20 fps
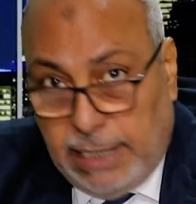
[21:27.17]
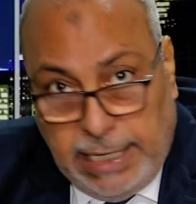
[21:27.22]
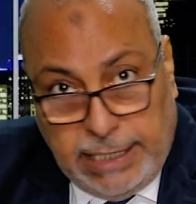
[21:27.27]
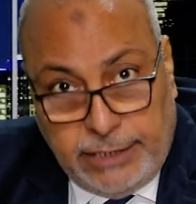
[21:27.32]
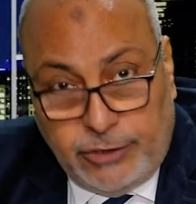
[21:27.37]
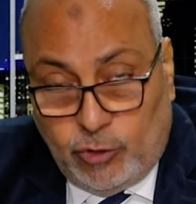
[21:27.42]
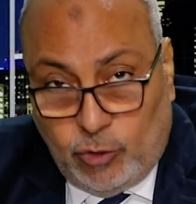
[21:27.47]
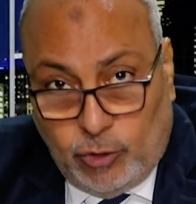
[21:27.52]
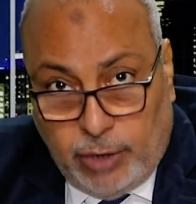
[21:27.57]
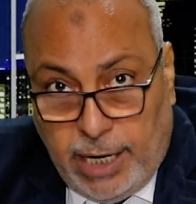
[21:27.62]

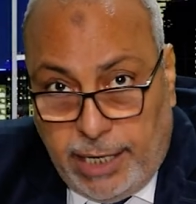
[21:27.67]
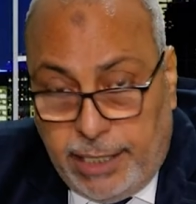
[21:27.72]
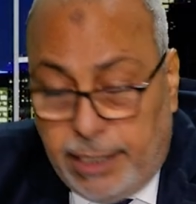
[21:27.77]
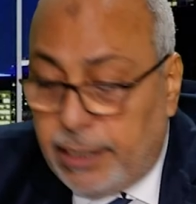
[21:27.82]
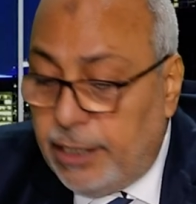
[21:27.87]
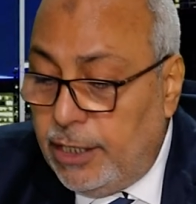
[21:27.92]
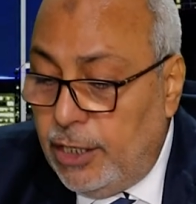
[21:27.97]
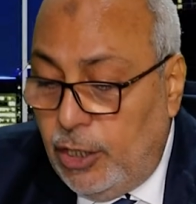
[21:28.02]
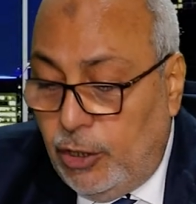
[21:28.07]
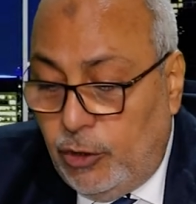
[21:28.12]
As you
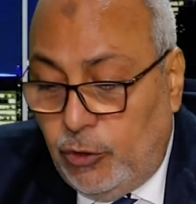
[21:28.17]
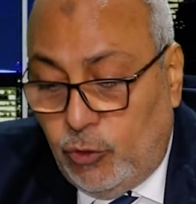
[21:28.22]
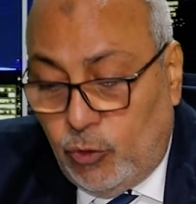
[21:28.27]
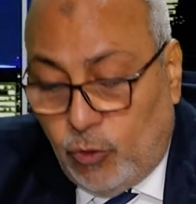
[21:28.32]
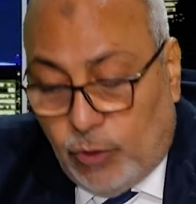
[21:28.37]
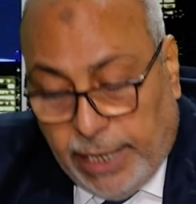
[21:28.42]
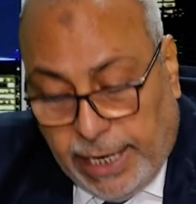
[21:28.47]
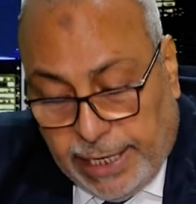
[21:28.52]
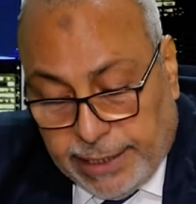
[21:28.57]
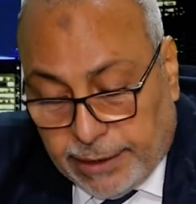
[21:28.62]
like,
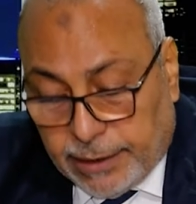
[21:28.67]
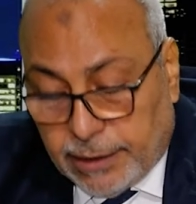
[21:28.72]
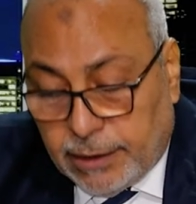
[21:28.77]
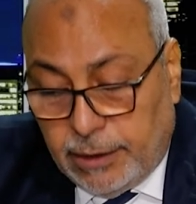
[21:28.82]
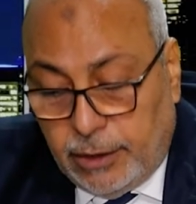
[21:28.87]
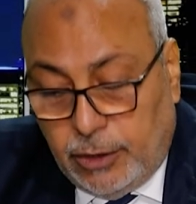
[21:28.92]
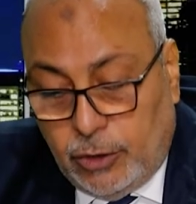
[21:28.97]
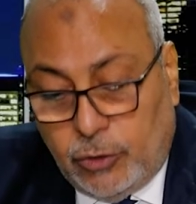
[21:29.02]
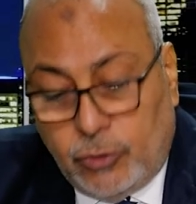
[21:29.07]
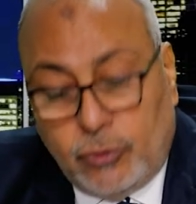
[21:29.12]
you
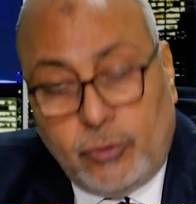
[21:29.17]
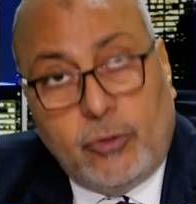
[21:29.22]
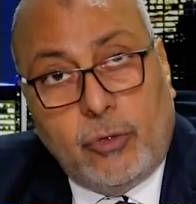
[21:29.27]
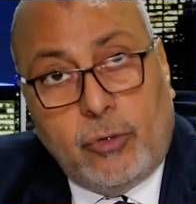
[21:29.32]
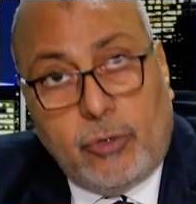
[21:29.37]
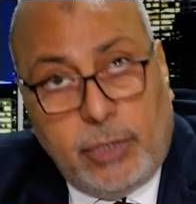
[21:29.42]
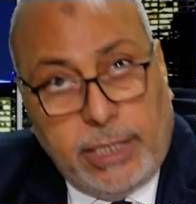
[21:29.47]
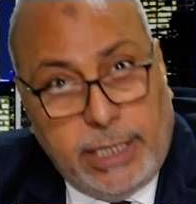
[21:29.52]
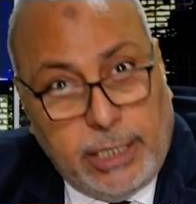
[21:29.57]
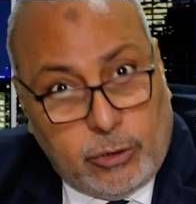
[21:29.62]
can
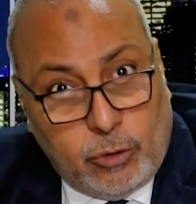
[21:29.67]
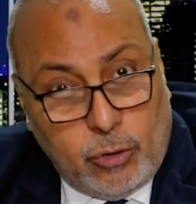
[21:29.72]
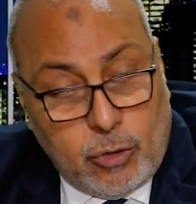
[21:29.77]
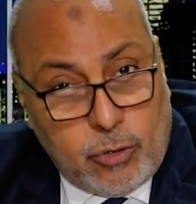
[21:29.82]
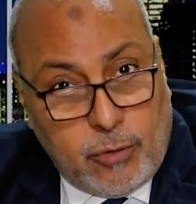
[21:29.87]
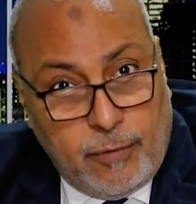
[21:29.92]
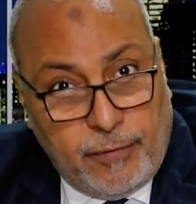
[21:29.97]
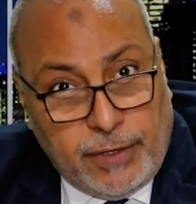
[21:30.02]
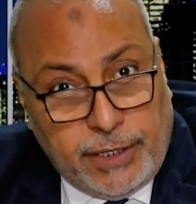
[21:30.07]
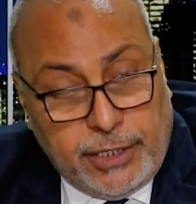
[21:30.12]
draw
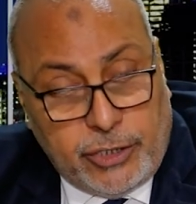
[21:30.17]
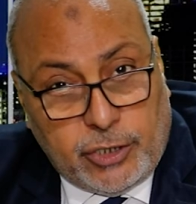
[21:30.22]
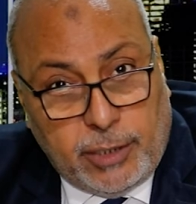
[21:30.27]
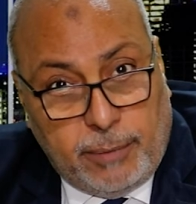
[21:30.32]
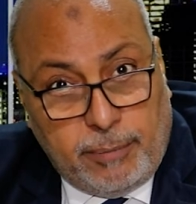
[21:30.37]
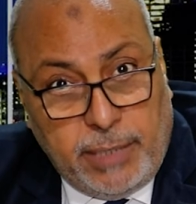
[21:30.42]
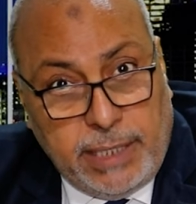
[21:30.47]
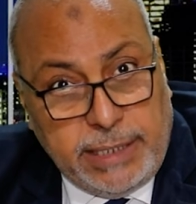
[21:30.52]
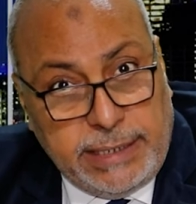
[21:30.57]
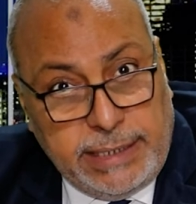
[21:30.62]
electron
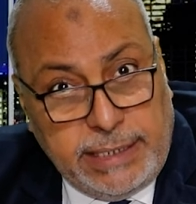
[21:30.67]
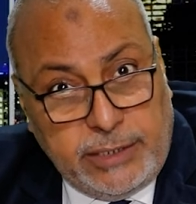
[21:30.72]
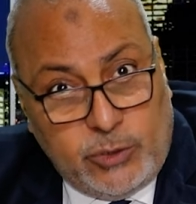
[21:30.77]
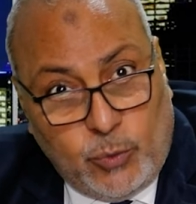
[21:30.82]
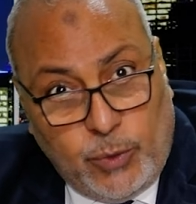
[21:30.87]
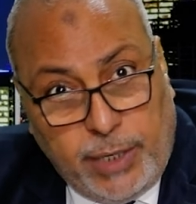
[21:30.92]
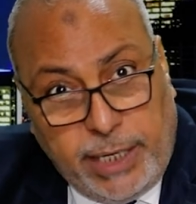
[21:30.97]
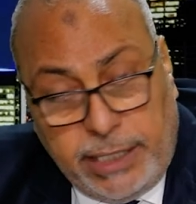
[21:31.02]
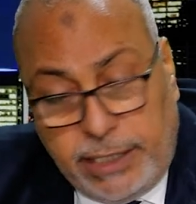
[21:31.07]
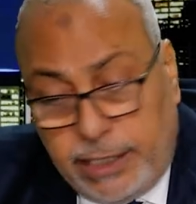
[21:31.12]
configuration by
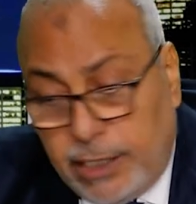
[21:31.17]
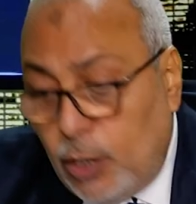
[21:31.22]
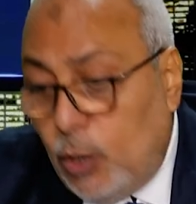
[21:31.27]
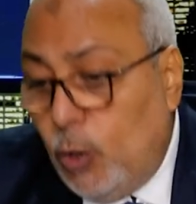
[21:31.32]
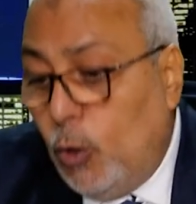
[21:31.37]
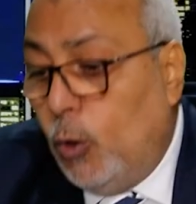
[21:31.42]
this way